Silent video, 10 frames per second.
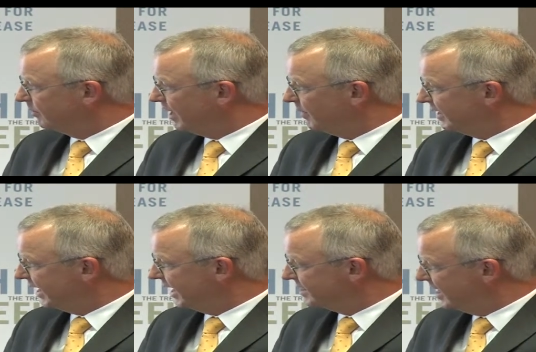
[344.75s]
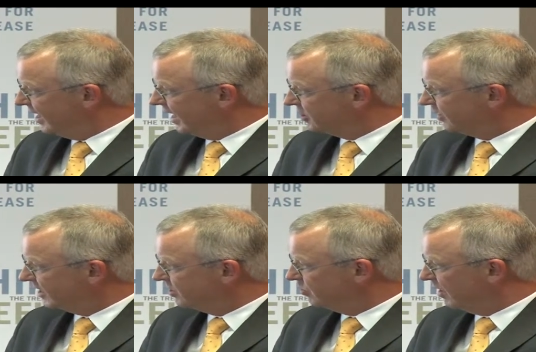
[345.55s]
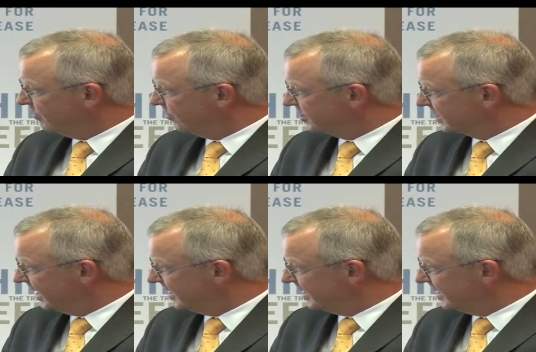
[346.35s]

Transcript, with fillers: I really went ahead and tried to do our first